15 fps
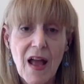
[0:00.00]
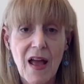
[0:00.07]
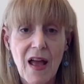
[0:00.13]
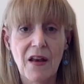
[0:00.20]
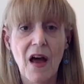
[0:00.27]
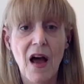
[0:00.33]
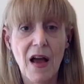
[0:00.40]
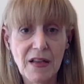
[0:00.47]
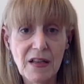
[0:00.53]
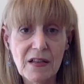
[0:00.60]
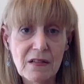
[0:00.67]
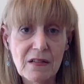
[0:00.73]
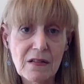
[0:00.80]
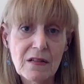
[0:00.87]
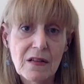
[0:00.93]
and I
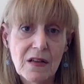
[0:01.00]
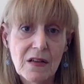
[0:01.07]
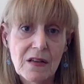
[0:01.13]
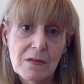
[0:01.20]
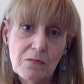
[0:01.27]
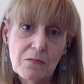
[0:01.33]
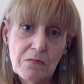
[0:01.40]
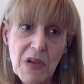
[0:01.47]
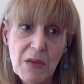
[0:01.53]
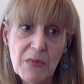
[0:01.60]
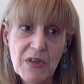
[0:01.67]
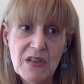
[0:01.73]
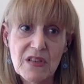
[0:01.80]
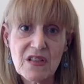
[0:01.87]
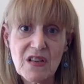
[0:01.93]
can
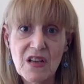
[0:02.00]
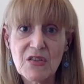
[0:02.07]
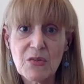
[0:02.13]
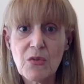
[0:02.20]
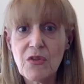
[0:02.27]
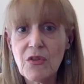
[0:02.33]
maybe discuss